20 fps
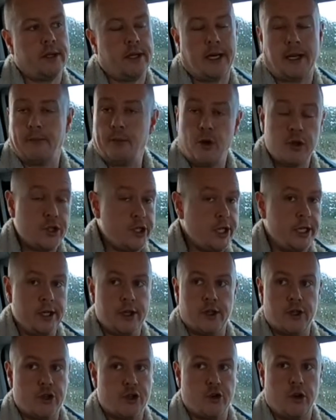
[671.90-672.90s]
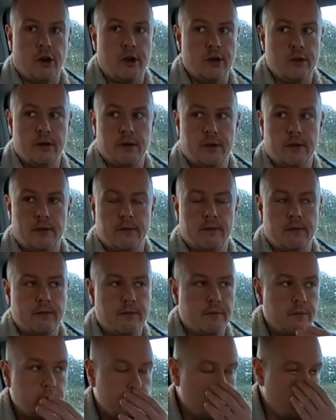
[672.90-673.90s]
I'm not saying it's wrong.
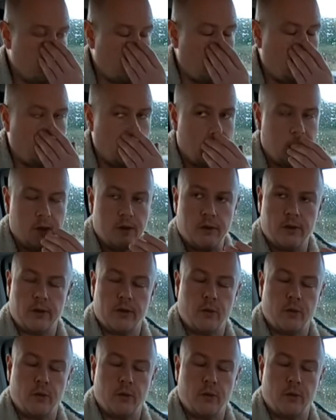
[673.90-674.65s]
All